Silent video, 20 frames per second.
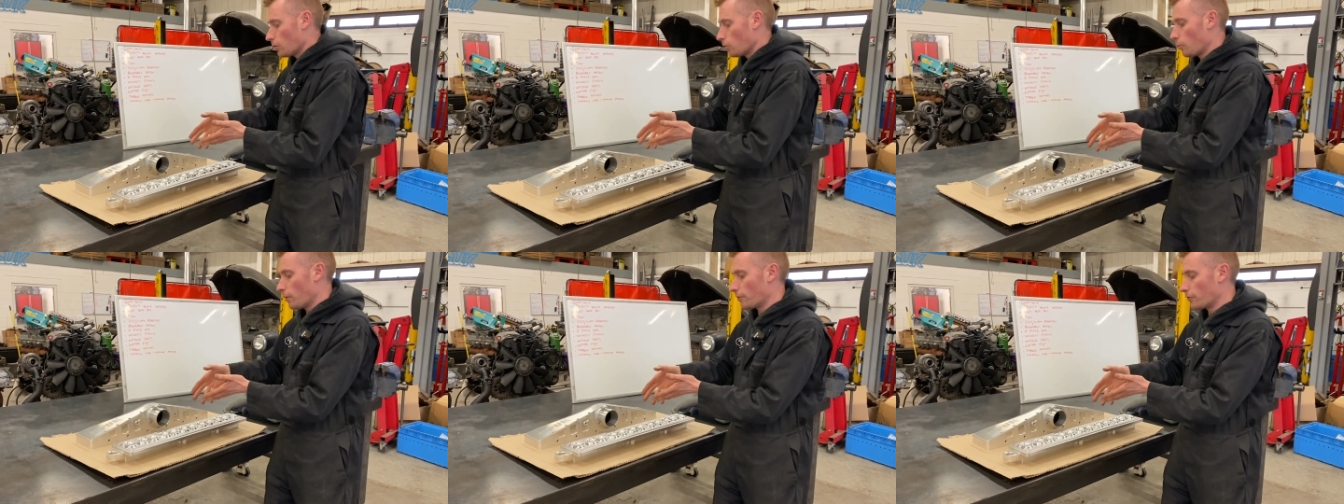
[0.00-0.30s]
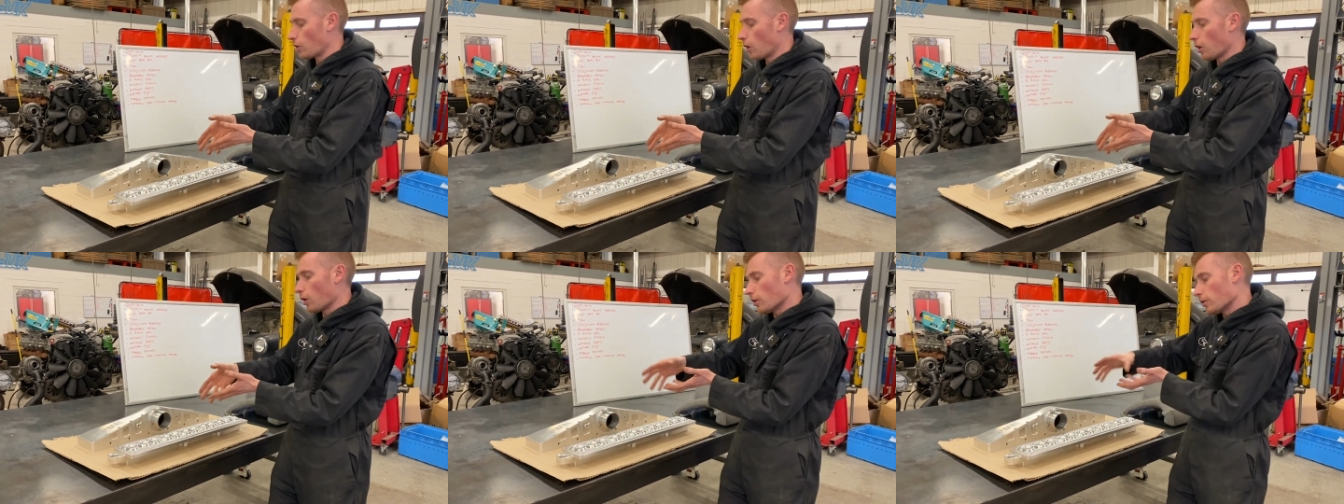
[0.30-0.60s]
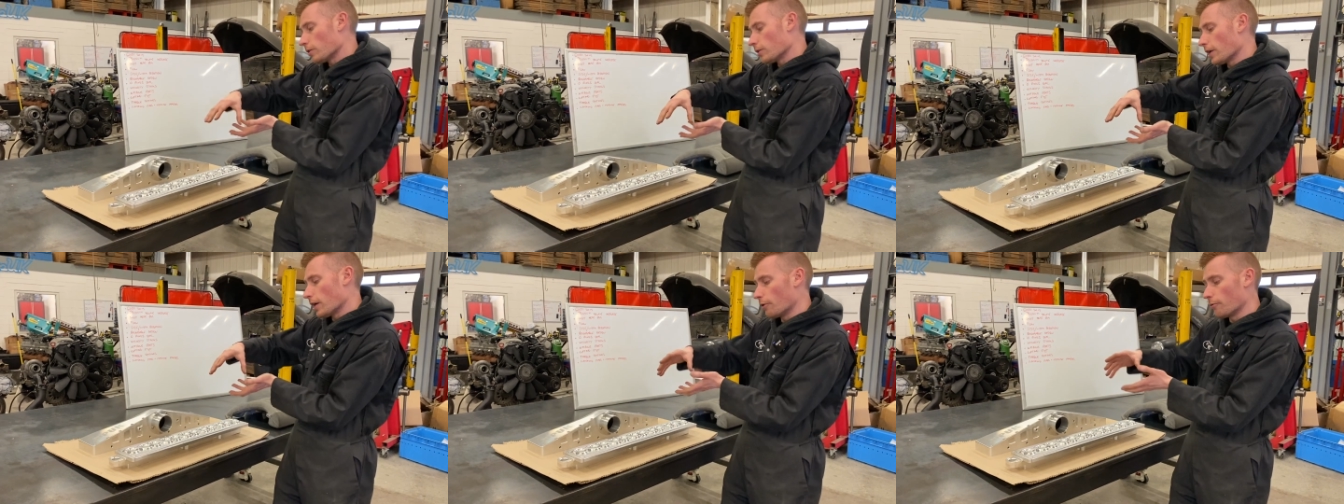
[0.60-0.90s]
we've got
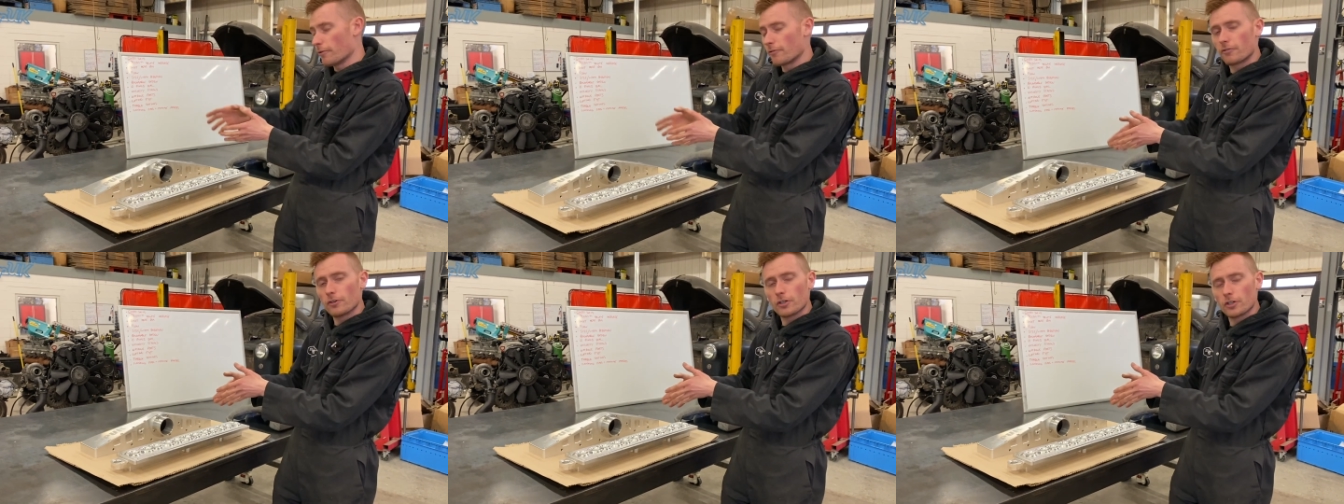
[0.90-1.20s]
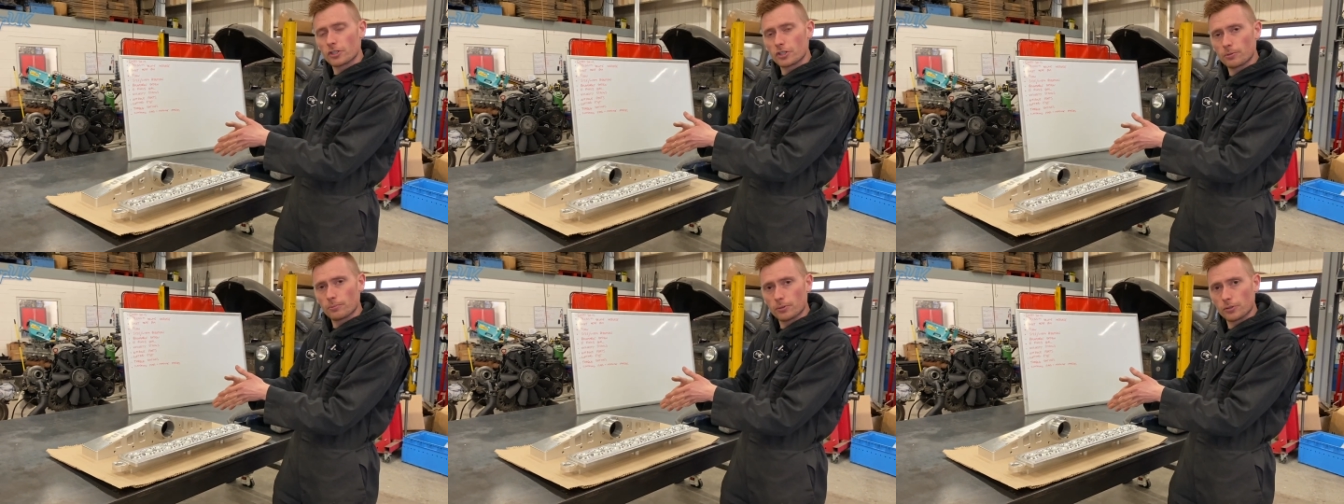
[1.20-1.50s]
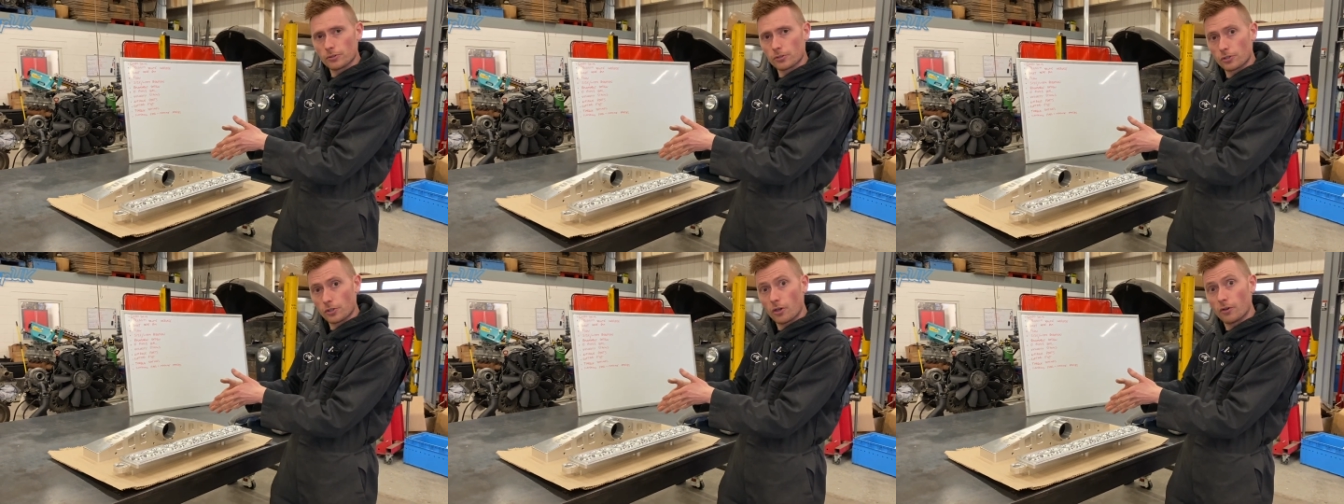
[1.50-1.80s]
a
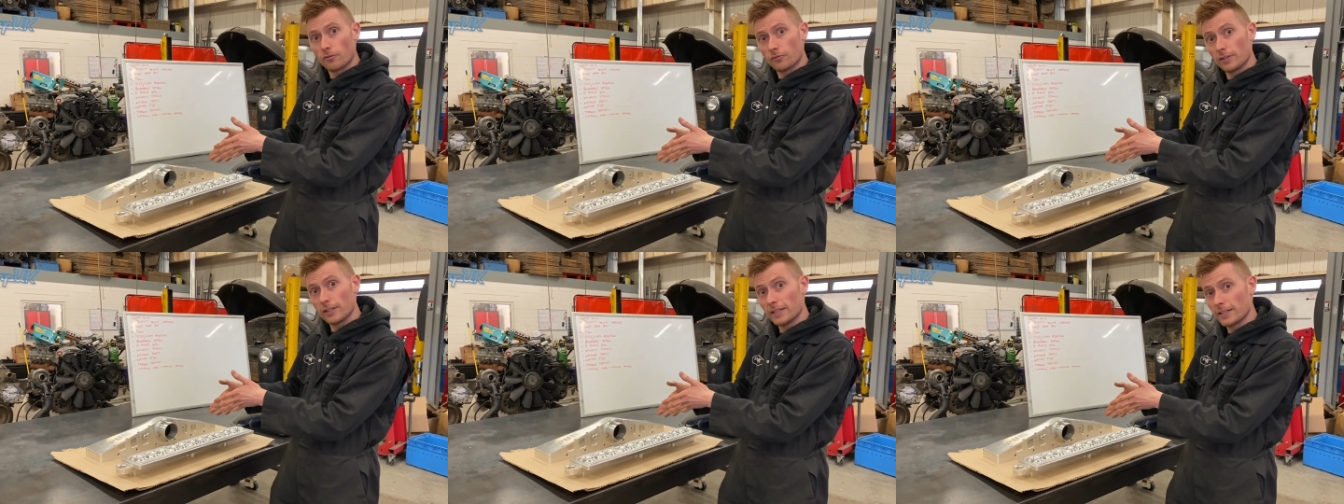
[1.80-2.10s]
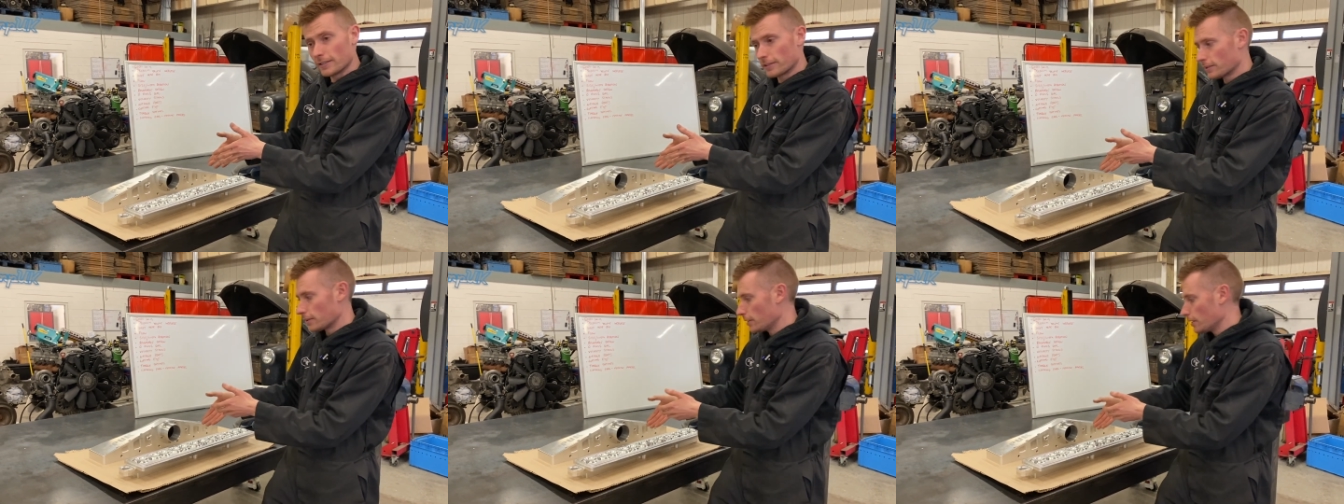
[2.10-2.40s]
reversible sort of lid.